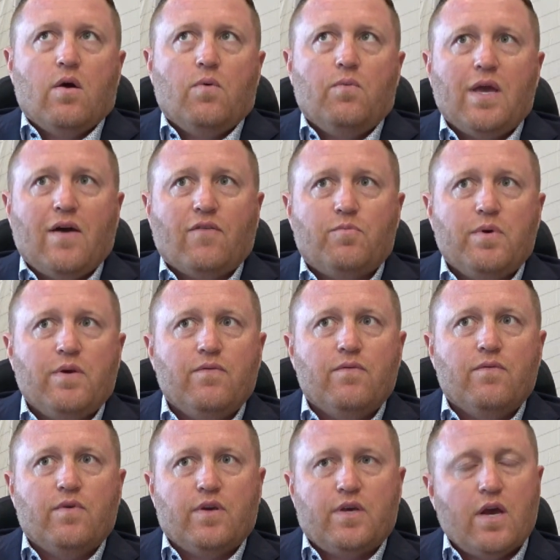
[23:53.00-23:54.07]
We have to
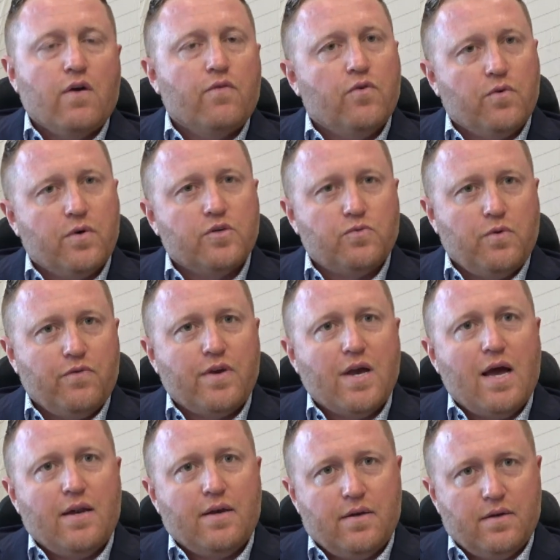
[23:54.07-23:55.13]
be careful because we've
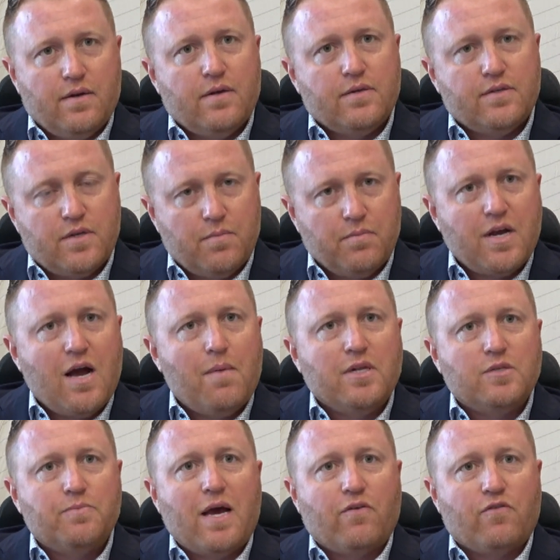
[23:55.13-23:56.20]
gotten some
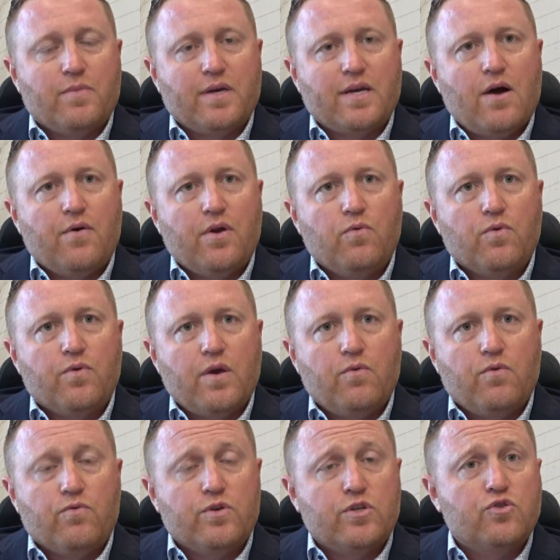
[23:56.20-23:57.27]
comments back from the county where they
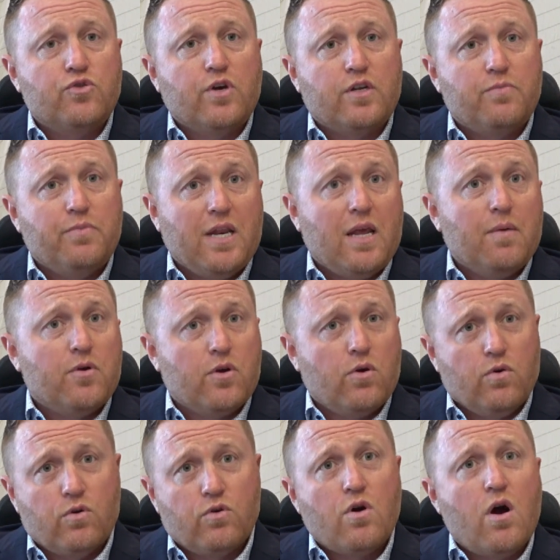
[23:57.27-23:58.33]
would restrict being able to
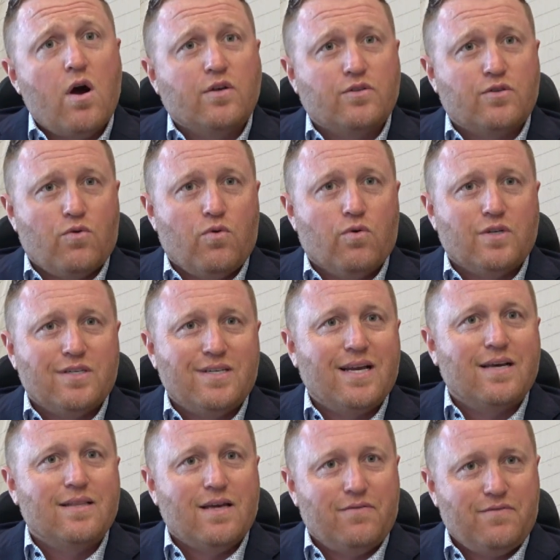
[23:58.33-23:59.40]
go across or to
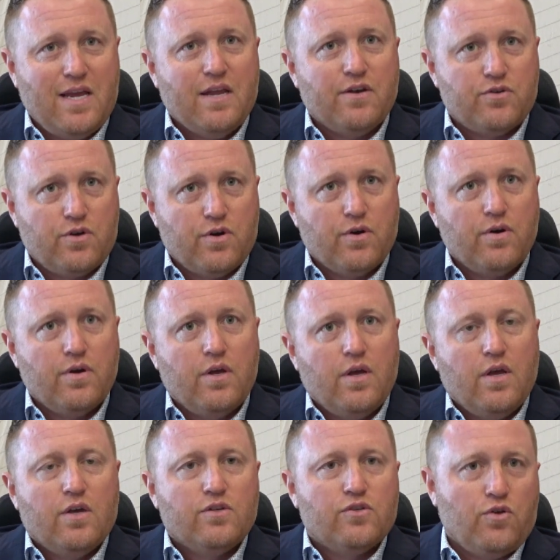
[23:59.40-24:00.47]
take a left-hand turn.
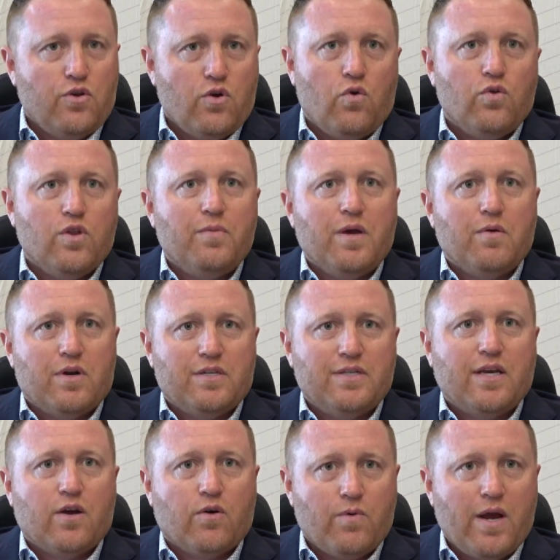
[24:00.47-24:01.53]
So you'd only be able to
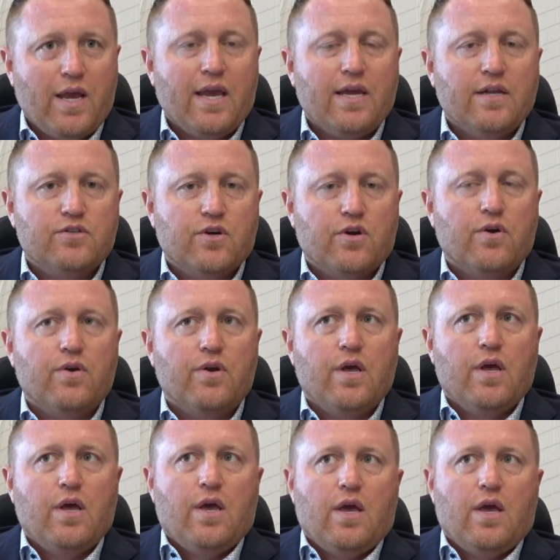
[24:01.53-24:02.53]
take a right-hand turn.